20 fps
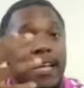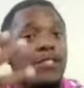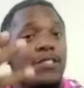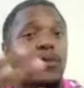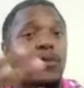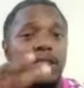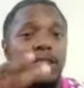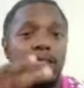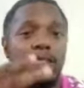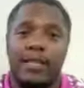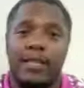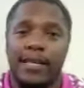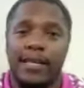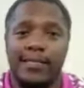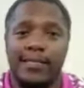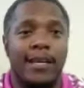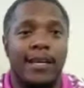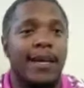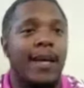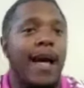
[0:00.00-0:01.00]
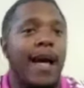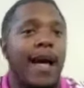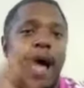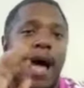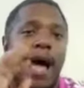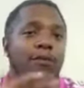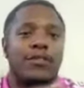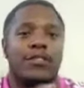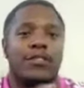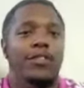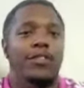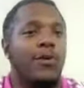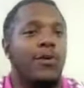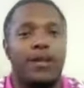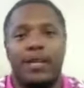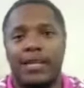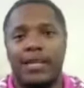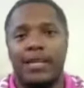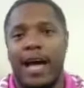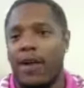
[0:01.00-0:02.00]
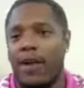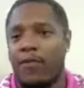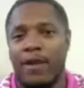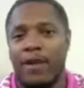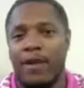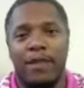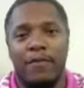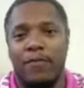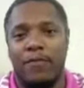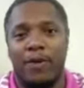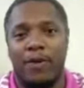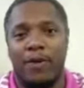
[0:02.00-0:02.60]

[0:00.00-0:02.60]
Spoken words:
26. I was totally not ready for